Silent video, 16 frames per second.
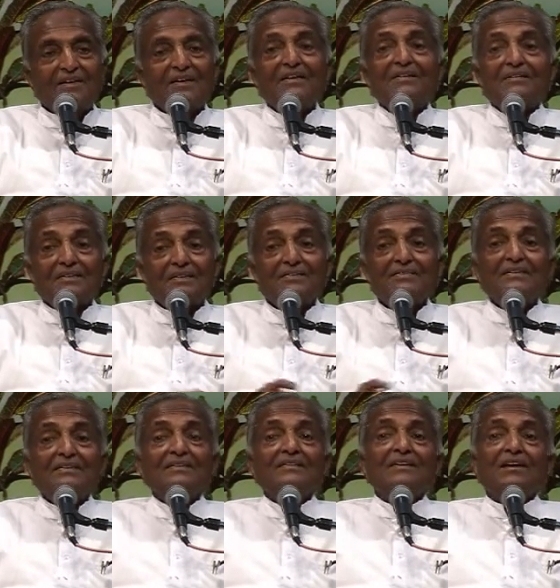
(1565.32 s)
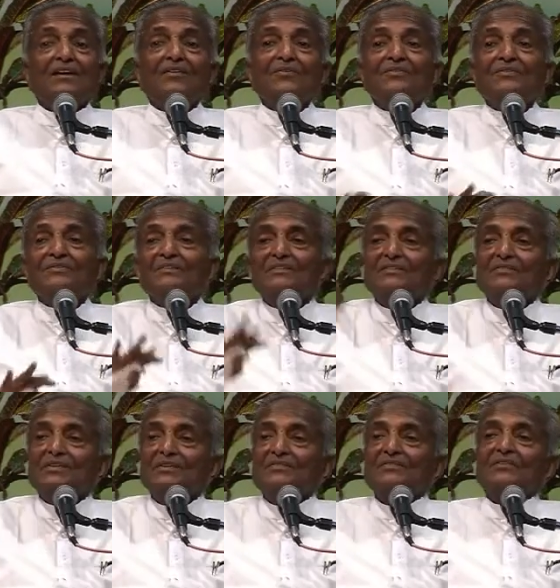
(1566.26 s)
In these days now you see
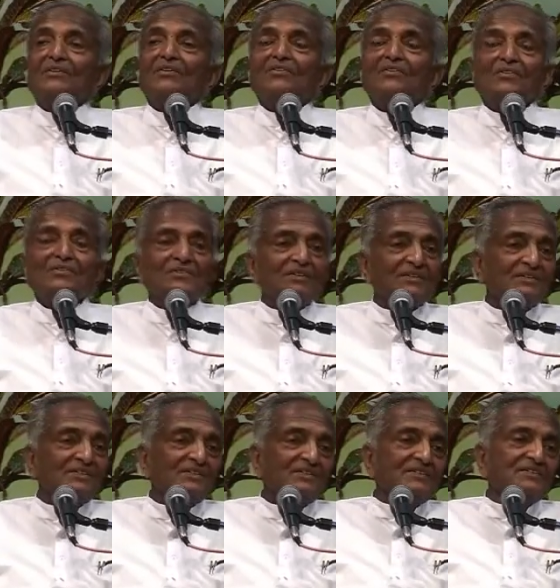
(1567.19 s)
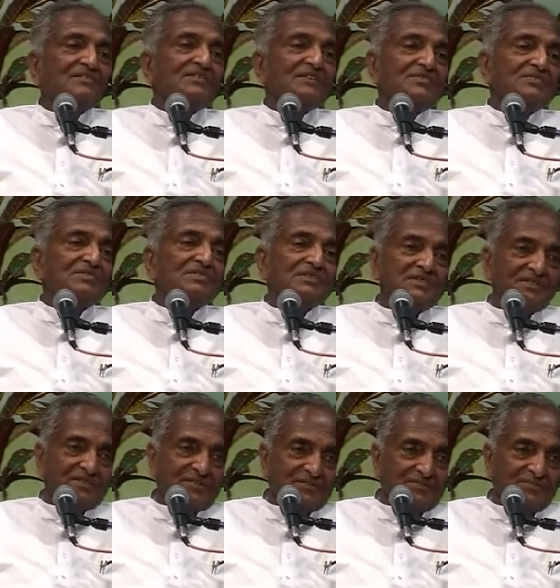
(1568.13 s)
when we have got
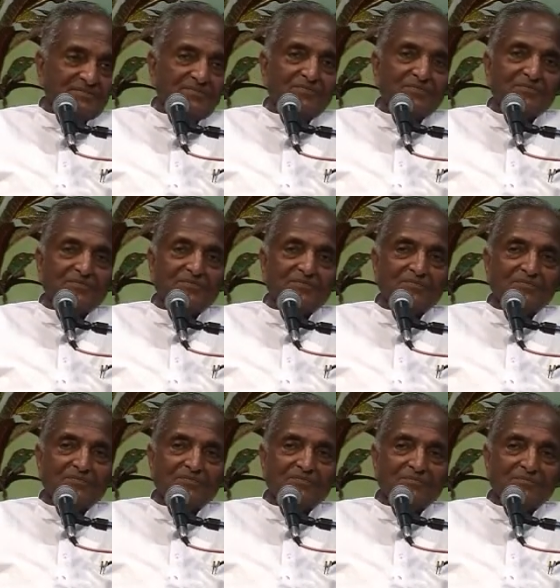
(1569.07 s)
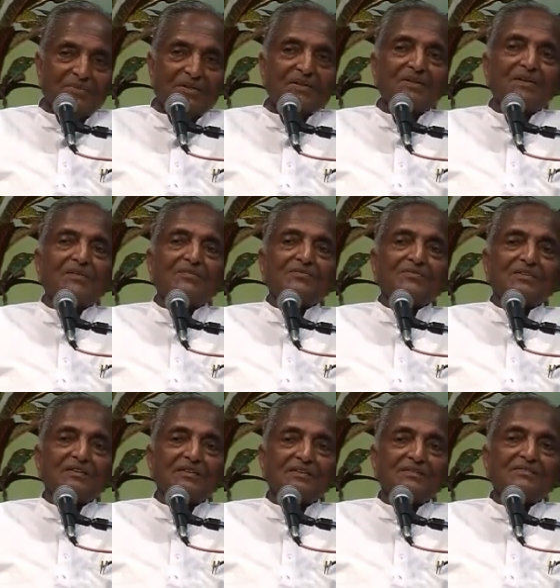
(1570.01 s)
sufficient
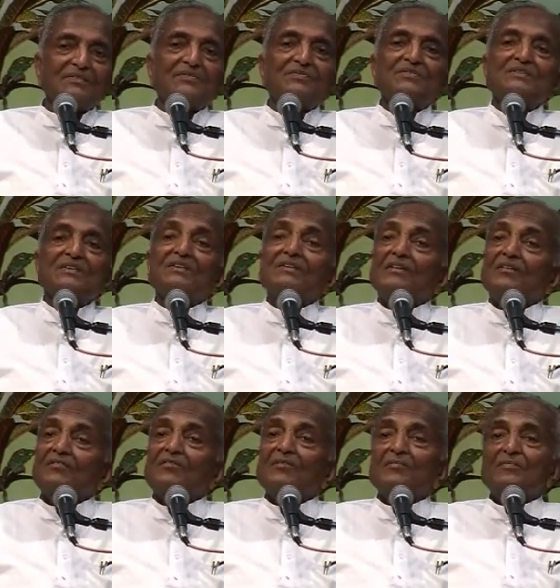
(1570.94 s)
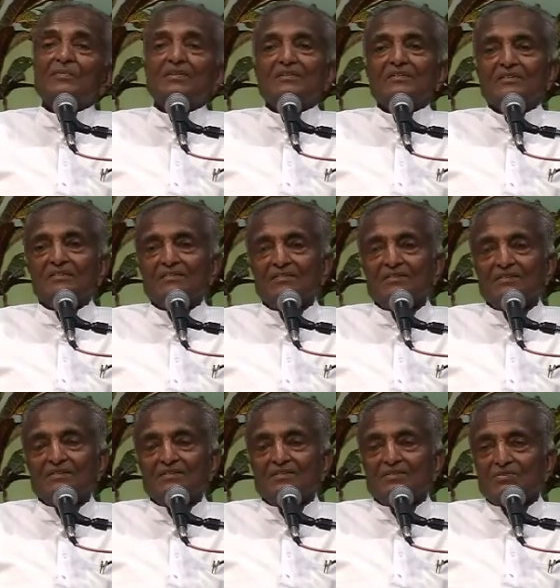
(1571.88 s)
background and sufficient development,
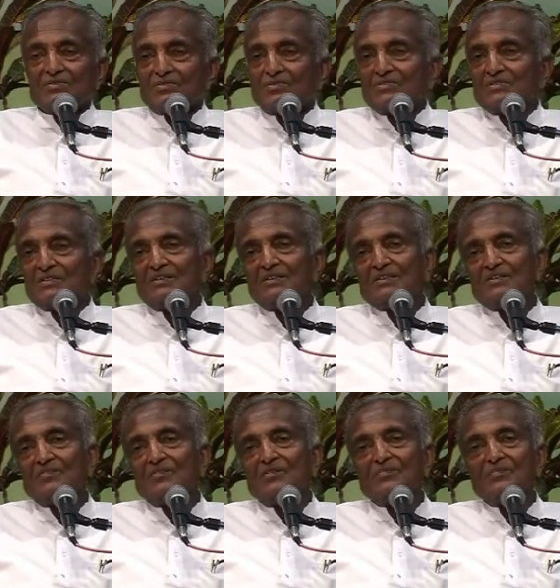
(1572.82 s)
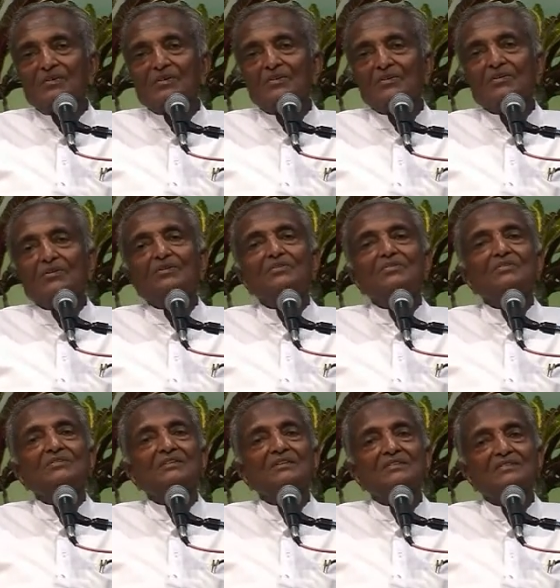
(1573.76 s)
social development and all
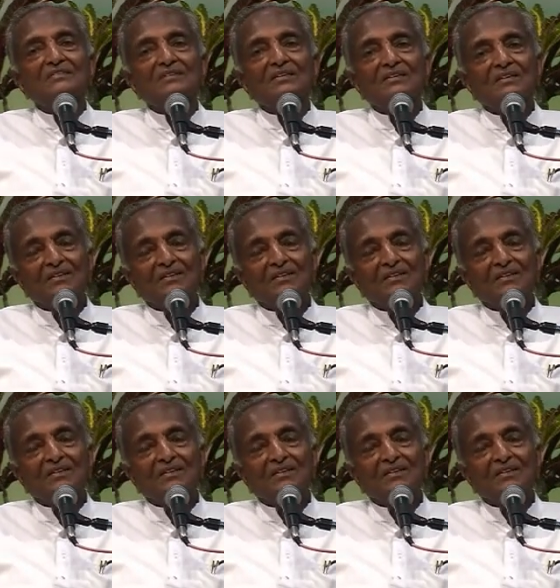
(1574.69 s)
those things.